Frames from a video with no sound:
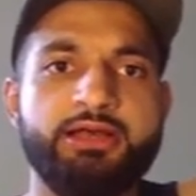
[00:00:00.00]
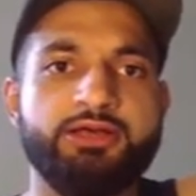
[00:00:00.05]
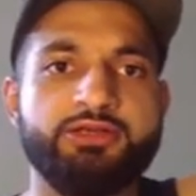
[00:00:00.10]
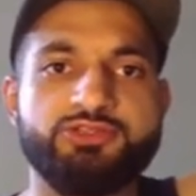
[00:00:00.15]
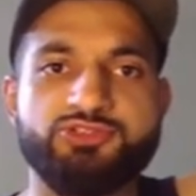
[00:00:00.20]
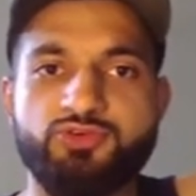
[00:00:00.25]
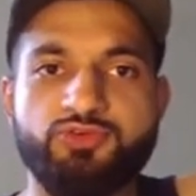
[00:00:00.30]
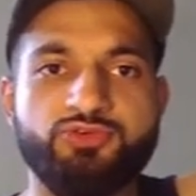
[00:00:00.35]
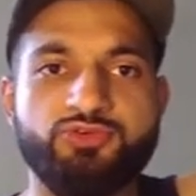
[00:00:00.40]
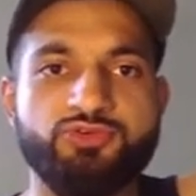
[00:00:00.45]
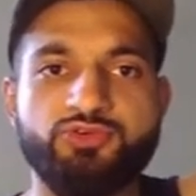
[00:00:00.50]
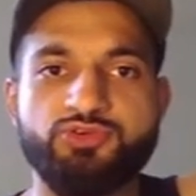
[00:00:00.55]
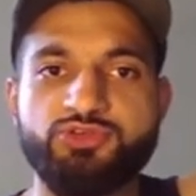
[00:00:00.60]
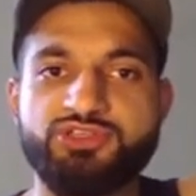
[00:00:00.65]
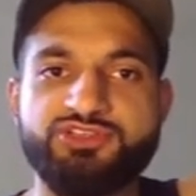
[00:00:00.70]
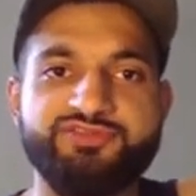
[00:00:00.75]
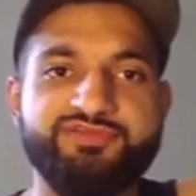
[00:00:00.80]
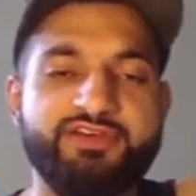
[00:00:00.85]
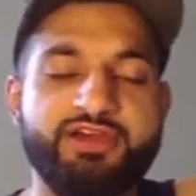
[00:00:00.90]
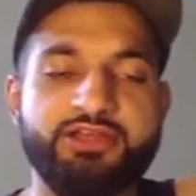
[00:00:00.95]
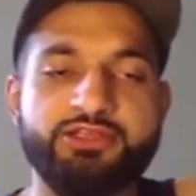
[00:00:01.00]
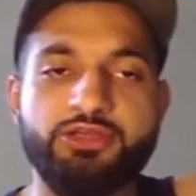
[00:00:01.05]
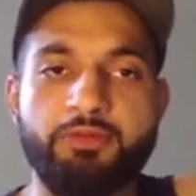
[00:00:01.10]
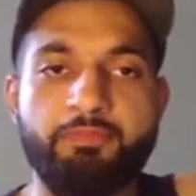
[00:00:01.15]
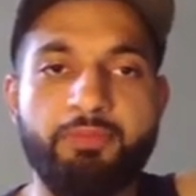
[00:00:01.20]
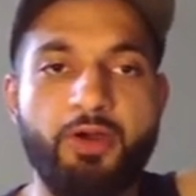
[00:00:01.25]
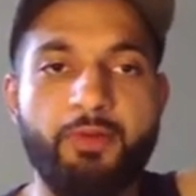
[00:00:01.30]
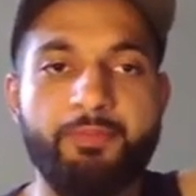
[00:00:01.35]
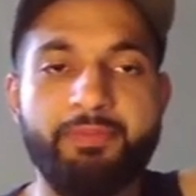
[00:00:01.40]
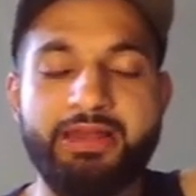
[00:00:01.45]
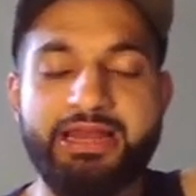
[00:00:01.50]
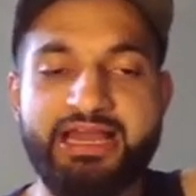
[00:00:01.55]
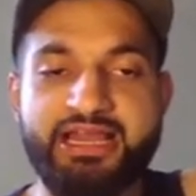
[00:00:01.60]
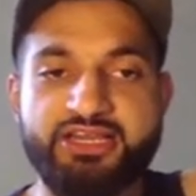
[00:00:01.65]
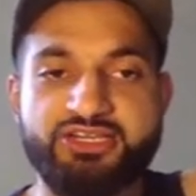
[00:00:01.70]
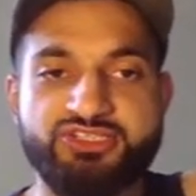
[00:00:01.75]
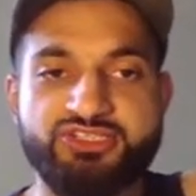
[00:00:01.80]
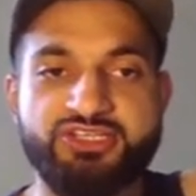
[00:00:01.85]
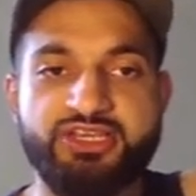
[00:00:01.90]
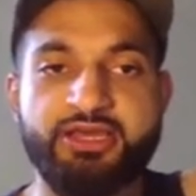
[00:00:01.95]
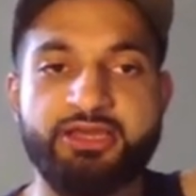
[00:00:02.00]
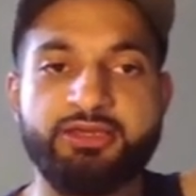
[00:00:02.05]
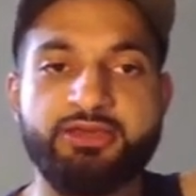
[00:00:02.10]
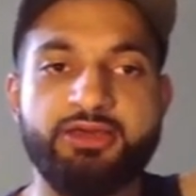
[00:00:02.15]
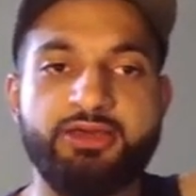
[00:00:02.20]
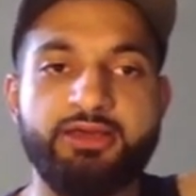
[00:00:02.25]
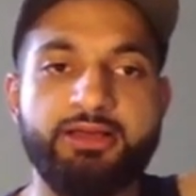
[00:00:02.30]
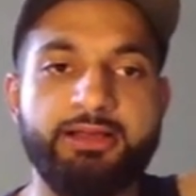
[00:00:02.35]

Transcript: So you just find a popular hashtag,